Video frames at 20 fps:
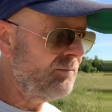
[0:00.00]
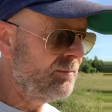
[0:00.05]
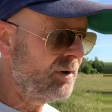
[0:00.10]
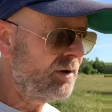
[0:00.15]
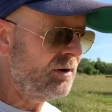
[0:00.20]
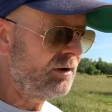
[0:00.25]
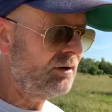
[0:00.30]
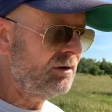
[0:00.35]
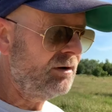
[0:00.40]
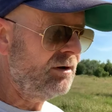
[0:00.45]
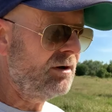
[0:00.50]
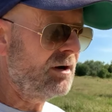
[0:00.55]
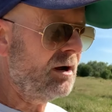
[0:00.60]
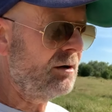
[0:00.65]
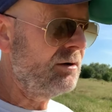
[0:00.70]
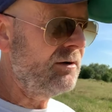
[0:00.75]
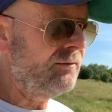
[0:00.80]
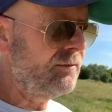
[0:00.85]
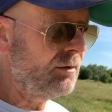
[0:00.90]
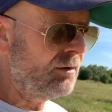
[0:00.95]
But you know,
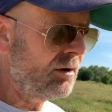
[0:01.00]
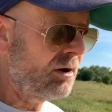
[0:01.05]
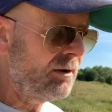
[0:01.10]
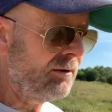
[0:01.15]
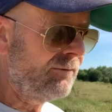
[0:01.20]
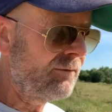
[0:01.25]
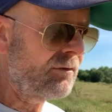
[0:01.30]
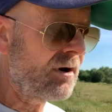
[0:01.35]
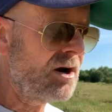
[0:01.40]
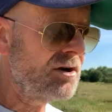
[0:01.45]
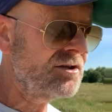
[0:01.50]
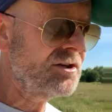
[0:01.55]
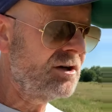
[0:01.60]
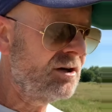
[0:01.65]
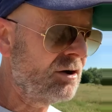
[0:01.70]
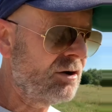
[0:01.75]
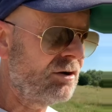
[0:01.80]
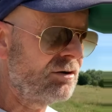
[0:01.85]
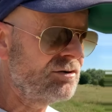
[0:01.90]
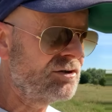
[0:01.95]
if you're if you're asking
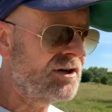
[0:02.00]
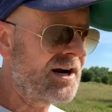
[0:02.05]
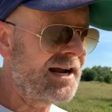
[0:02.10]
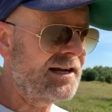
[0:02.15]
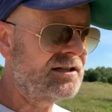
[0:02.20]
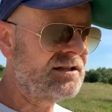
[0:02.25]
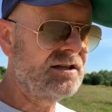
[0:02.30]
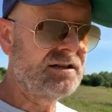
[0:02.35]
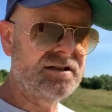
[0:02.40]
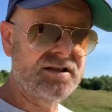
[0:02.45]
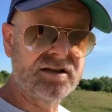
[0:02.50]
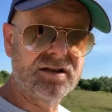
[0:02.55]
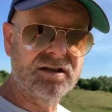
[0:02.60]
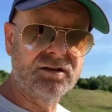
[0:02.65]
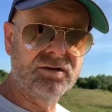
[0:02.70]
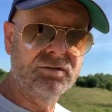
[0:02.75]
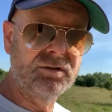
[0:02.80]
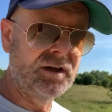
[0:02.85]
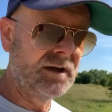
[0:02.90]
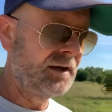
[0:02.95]
a contractor
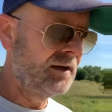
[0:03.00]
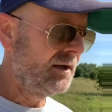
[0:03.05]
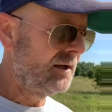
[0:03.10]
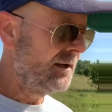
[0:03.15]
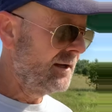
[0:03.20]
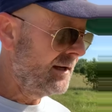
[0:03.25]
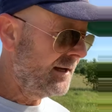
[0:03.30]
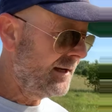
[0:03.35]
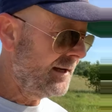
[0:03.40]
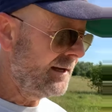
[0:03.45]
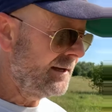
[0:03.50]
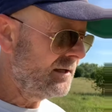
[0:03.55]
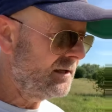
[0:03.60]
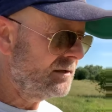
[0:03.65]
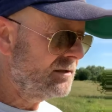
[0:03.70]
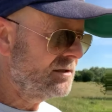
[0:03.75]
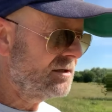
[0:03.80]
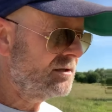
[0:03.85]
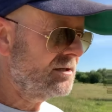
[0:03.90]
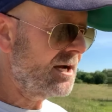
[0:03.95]
to uh,
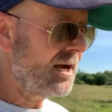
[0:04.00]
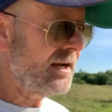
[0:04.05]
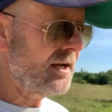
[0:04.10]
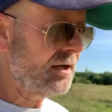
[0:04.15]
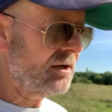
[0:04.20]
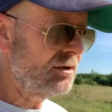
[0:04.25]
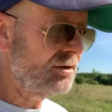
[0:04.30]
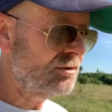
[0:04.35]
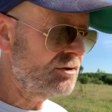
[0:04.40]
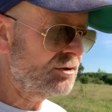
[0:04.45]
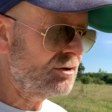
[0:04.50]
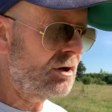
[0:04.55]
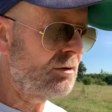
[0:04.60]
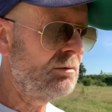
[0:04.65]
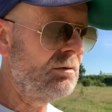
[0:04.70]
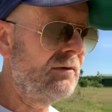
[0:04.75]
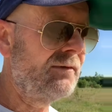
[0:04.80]
to take control of